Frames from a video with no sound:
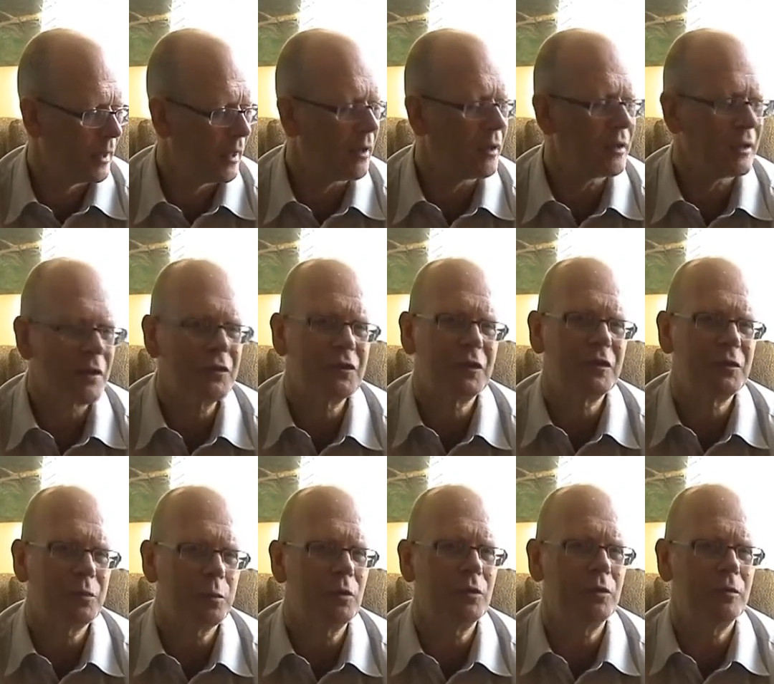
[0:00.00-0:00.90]
And I guess
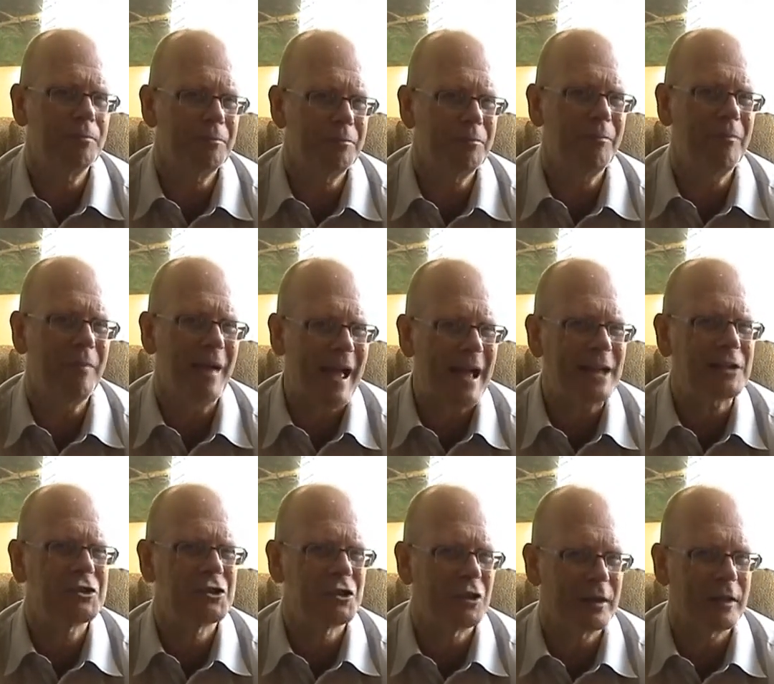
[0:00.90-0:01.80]
this would
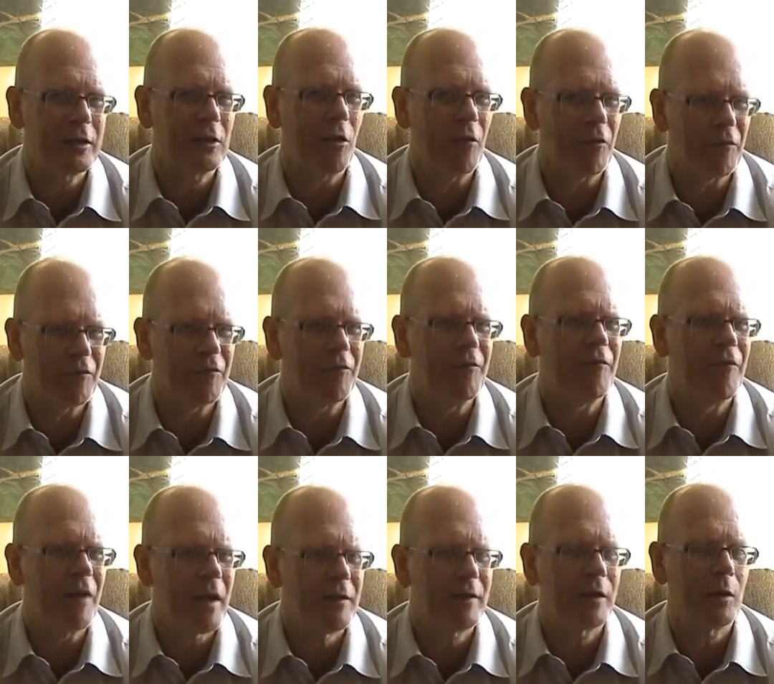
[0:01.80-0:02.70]
actually go
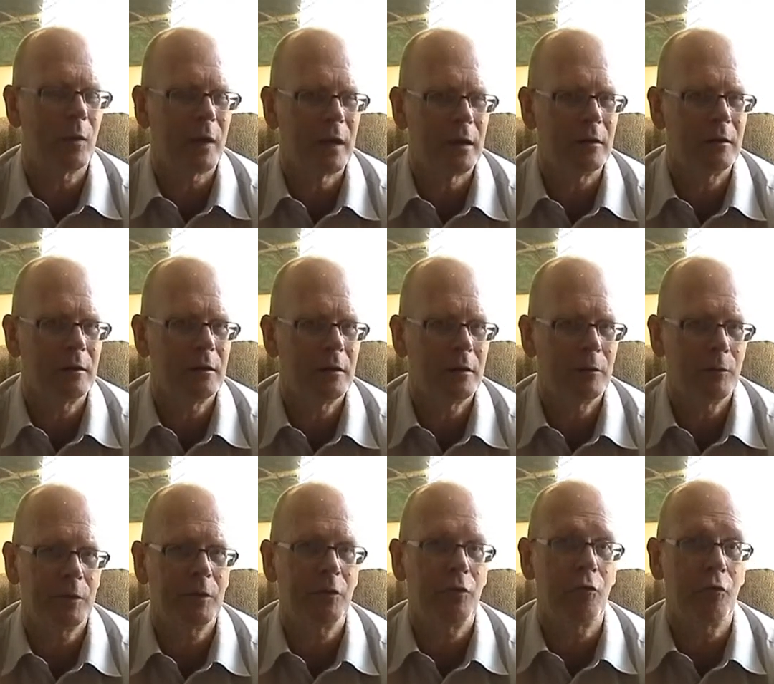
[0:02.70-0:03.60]
very well
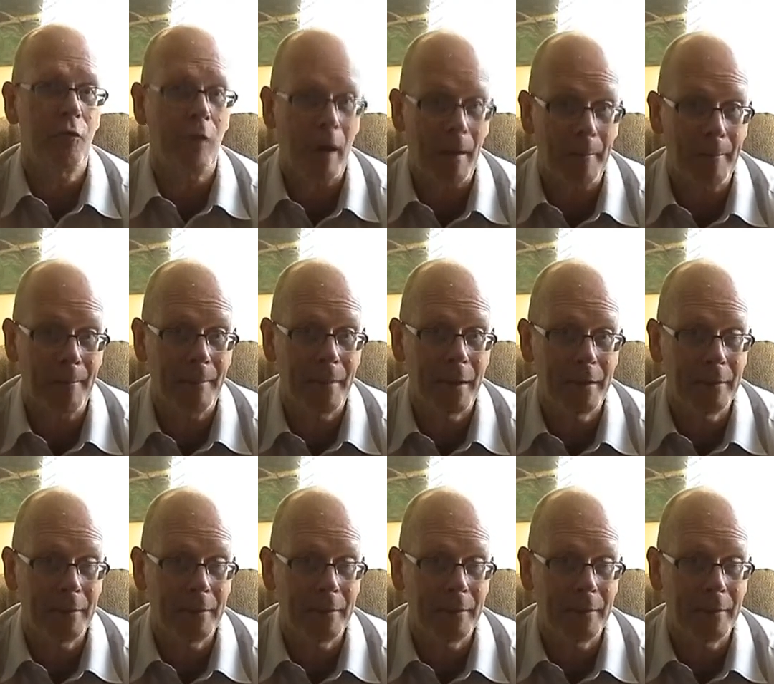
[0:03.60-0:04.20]
with rum.